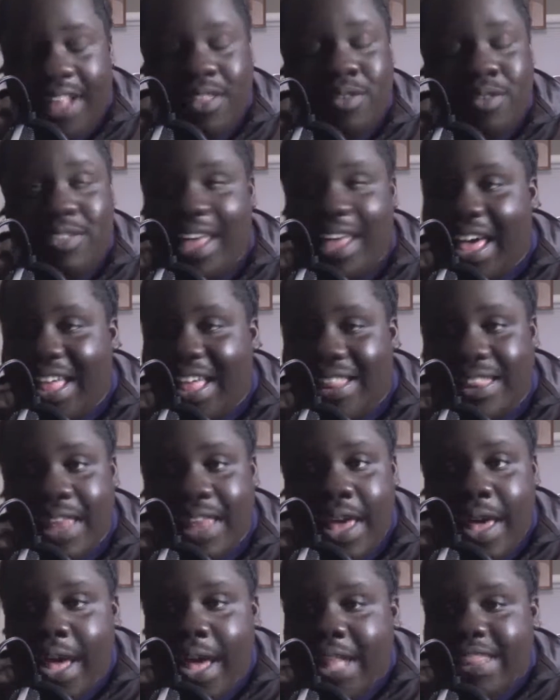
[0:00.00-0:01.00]
So
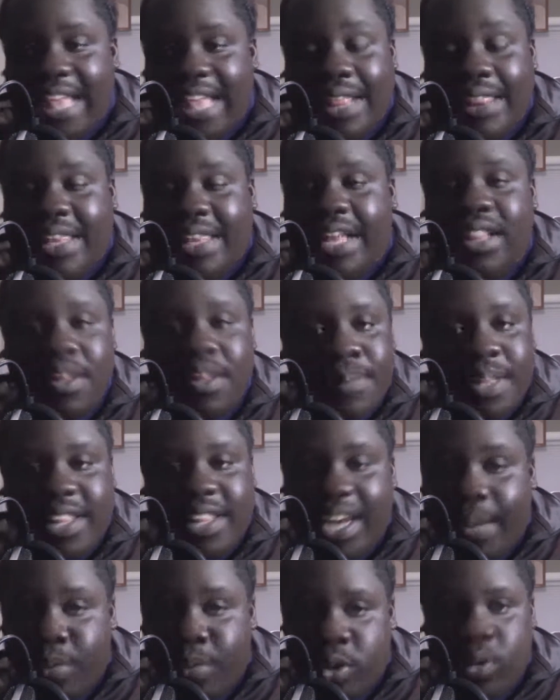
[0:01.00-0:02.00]
that's telling me that
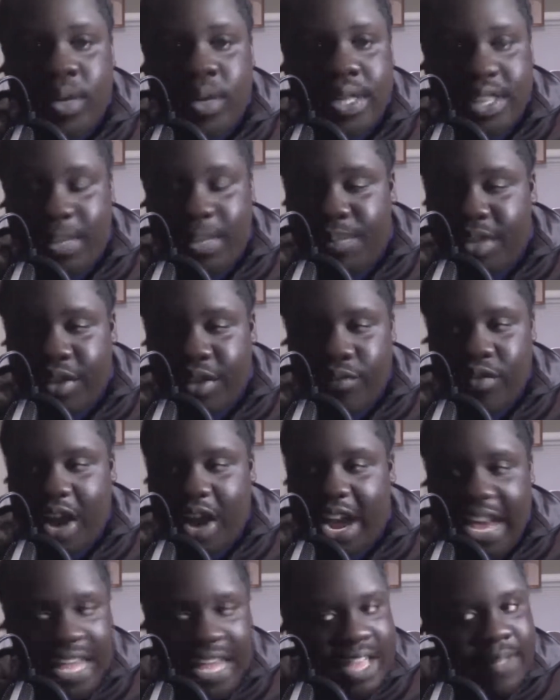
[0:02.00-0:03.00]
I'm doing something
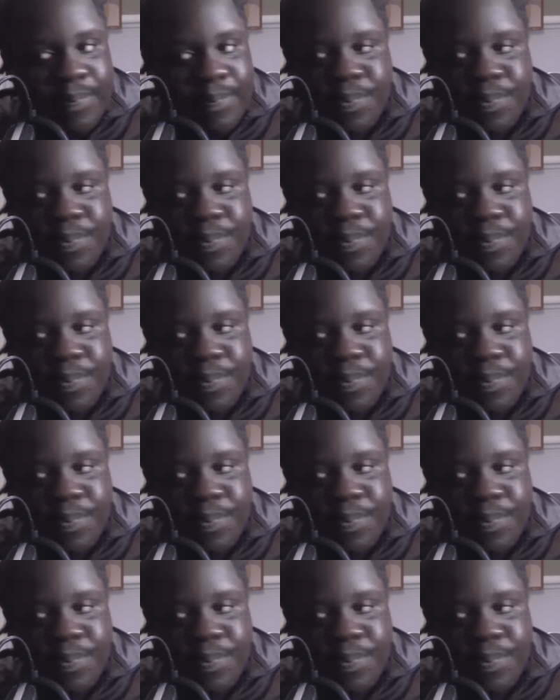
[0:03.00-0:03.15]
right.